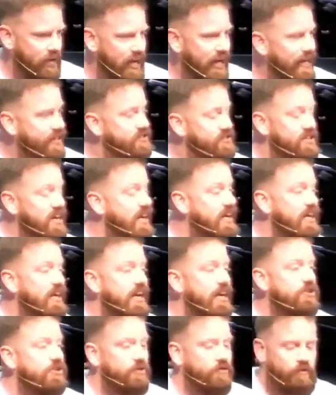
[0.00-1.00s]
It's second
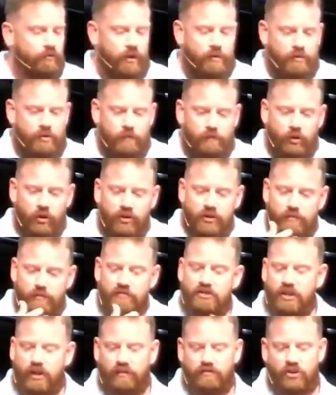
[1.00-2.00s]
nature for them to put
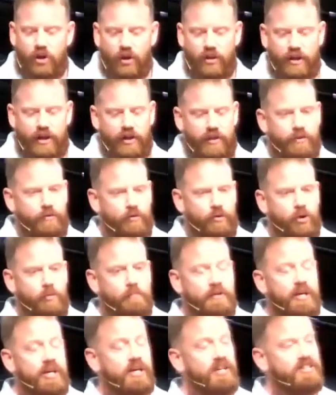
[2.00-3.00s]
themselves on that throne
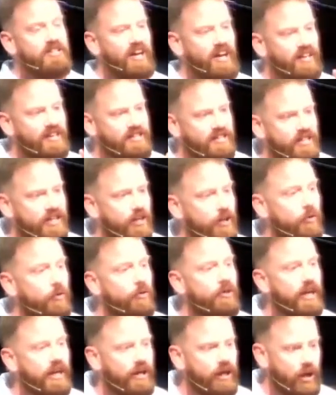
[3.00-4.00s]
because until
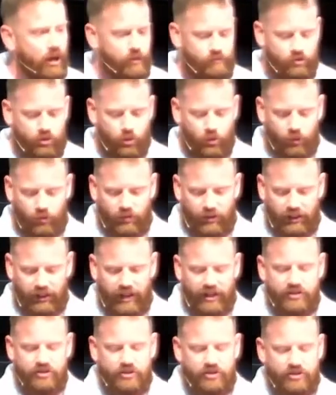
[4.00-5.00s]
they come to a
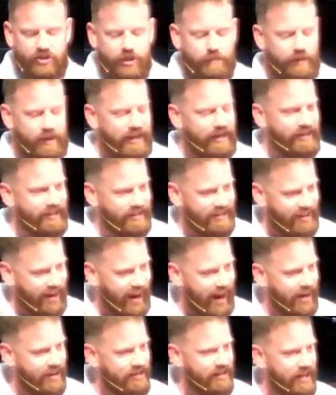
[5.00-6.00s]
relationship and in
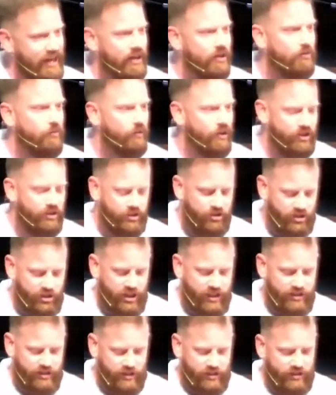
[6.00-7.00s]
contact with
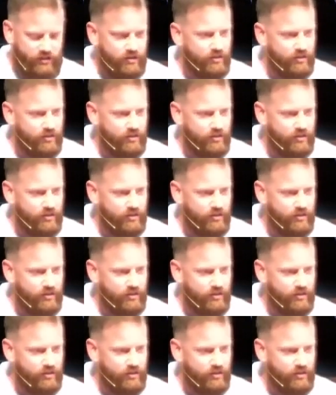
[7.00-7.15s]
Jesus,